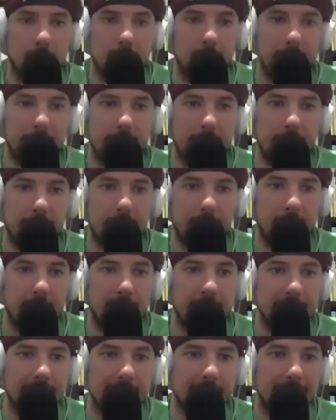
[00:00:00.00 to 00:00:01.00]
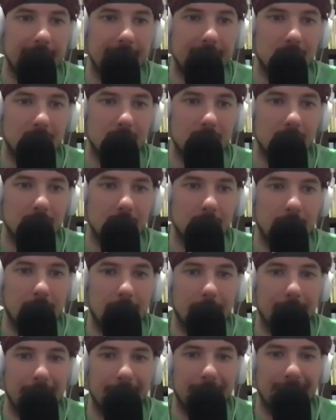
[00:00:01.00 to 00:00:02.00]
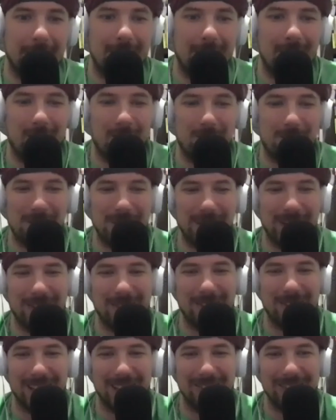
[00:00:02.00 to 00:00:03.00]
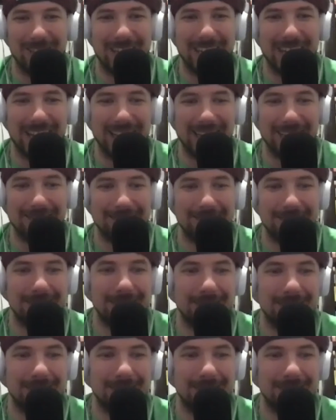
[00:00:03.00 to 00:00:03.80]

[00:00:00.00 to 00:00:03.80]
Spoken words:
of time on our hands now, so we're happy to help any way that we can. So